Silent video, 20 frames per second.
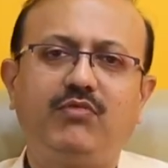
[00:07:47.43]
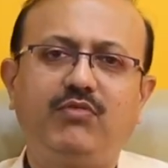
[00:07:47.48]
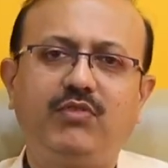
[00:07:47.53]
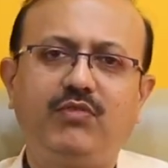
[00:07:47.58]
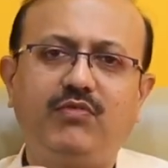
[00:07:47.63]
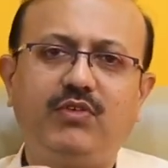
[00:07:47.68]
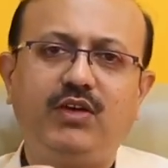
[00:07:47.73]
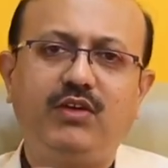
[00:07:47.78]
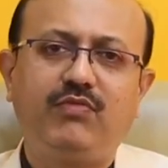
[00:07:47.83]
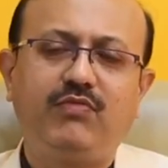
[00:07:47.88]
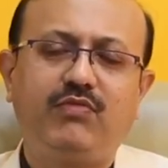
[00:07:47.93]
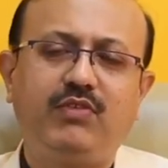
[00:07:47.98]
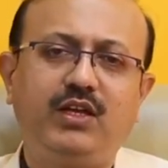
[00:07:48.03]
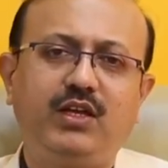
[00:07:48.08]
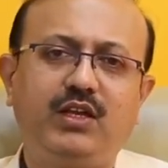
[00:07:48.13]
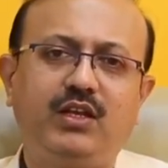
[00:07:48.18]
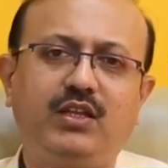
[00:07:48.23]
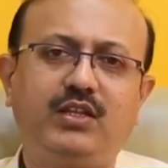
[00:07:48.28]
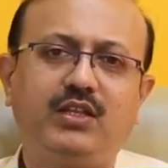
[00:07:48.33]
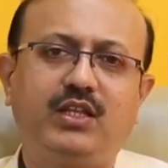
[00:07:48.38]
if we
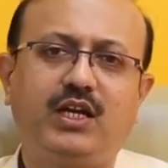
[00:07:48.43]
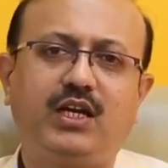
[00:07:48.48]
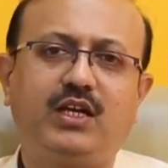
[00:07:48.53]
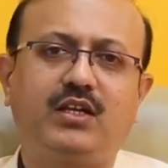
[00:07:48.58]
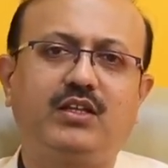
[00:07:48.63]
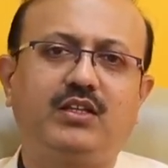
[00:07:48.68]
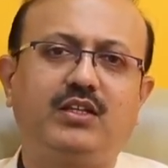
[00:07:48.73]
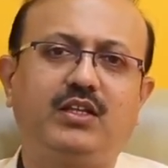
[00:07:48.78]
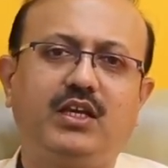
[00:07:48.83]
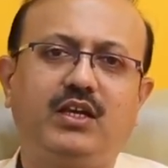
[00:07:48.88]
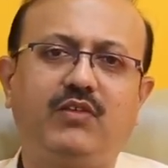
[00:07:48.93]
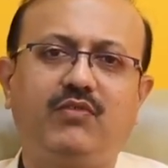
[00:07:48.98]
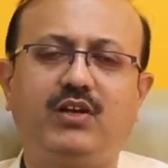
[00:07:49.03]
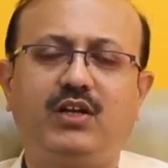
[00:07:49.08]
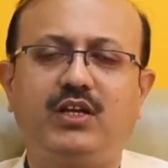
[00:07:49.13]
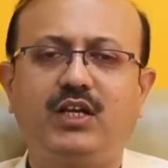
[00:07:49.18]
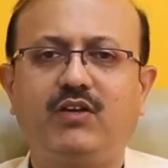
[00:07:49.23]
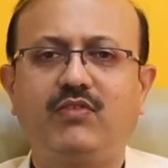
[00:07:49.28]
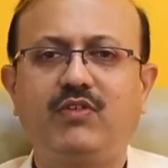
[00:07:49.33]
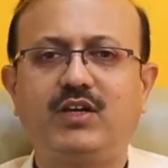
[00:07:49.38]
feel that they will
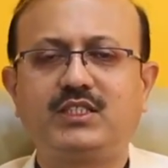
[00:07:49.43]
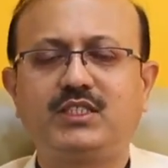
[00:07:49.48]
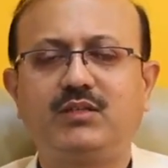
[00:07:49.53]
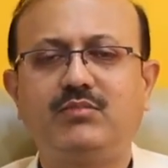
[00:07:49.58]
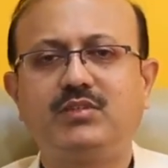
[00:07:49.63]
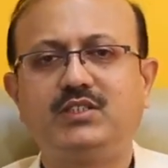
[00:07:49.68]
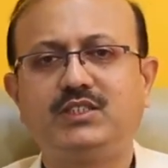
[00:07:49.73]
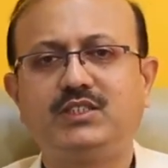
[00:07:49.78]
require some